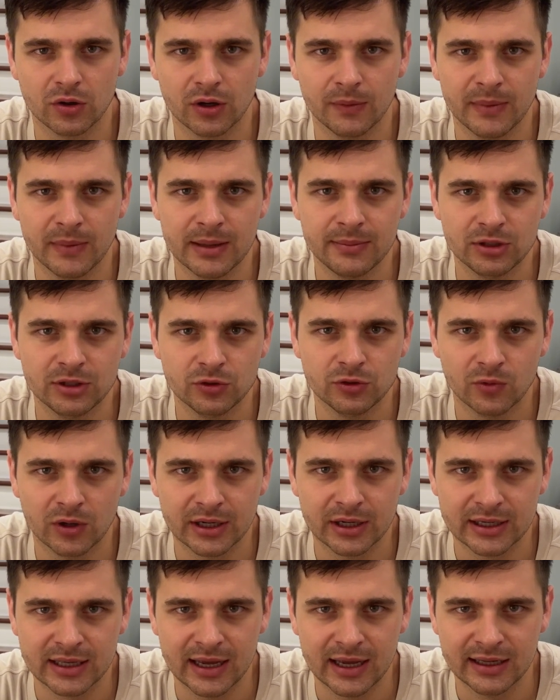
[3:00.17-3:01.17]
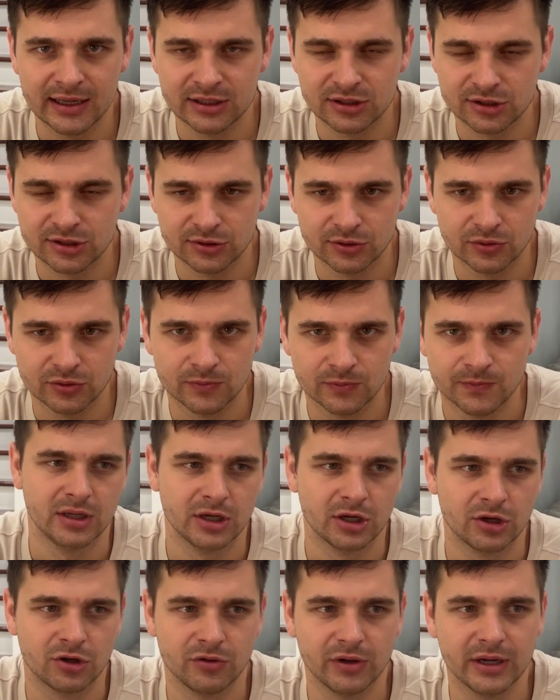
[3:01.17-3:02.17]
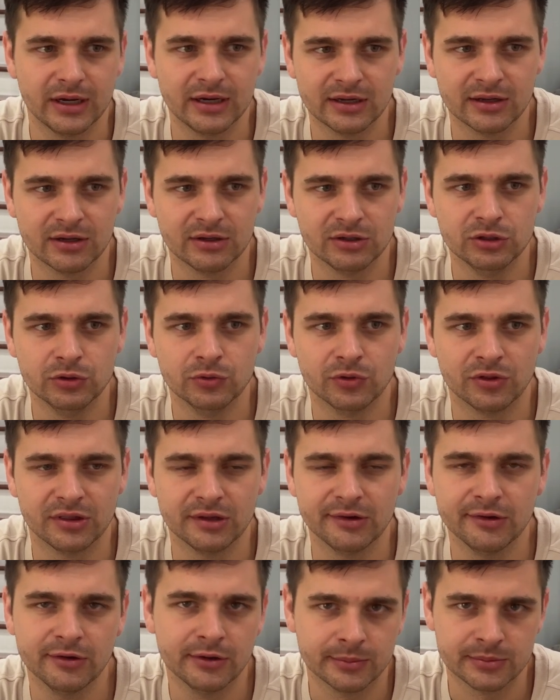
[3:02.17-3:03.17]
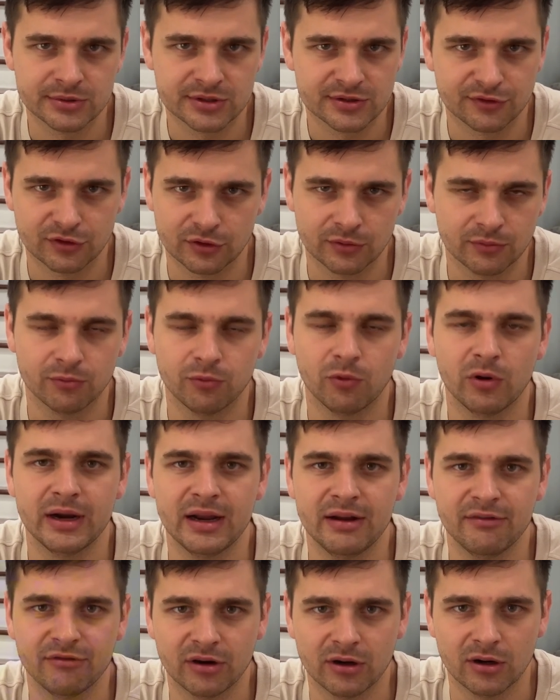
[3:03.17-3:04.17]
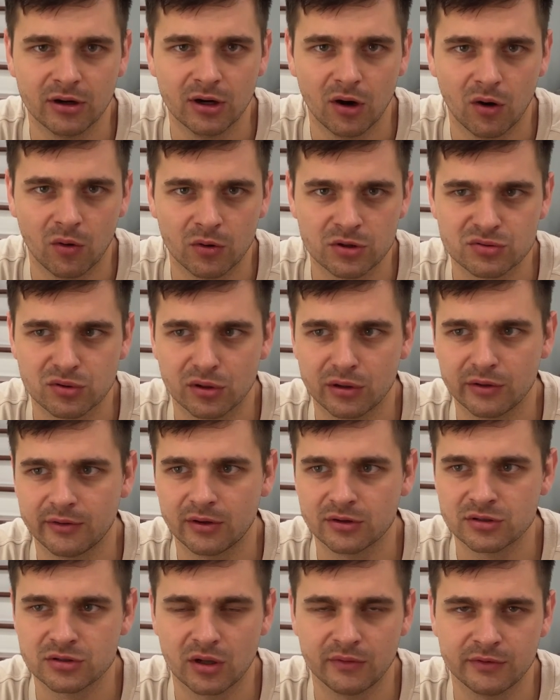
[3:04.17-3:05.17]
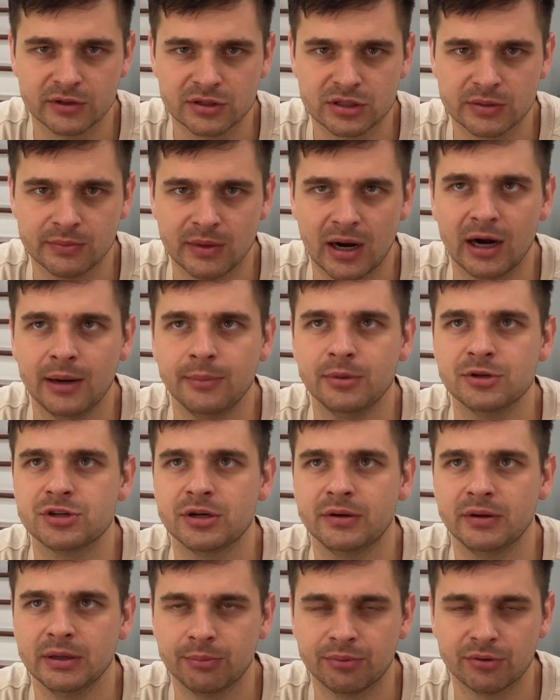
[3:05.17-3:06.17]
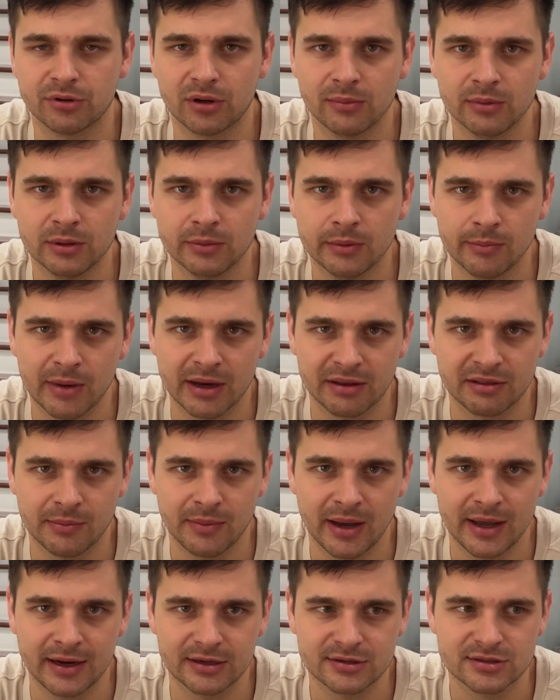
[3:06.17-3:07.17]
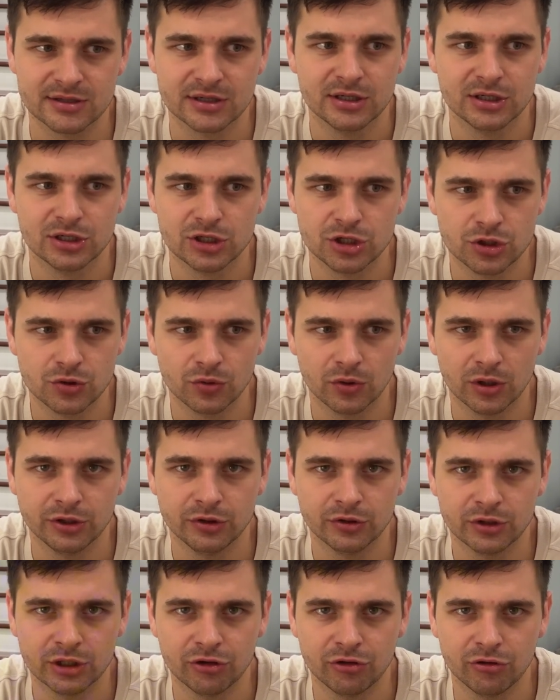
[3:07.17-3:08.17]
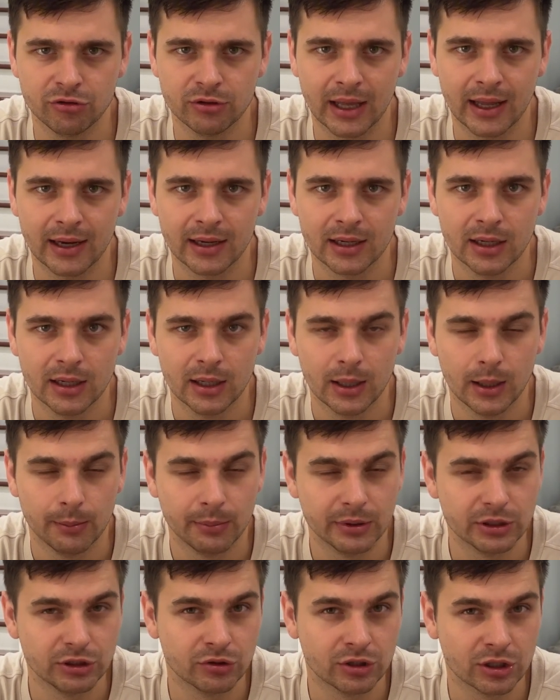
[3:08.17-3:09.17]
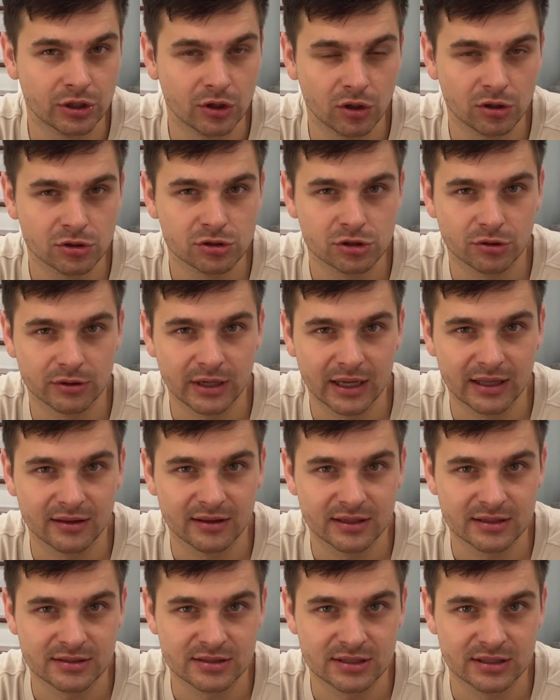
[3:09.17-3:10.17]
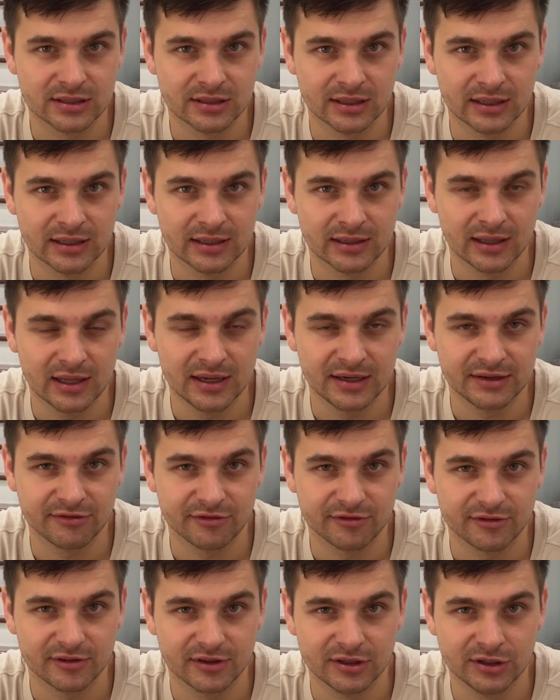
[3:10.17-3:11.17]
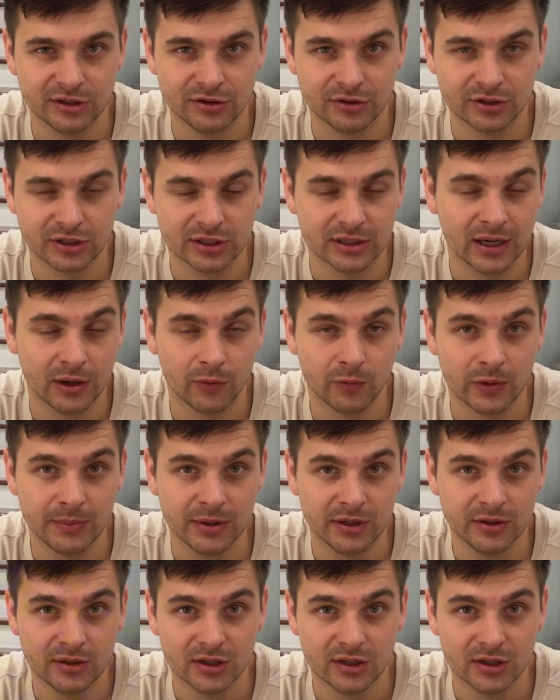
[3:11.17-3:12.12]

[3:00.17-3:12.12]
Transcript: maybe you want to get into creating new theorems for whatever, or solving some arbitrary problem in mathematics. Sure, you can do that. But you can also get things in life. You know, you can get women,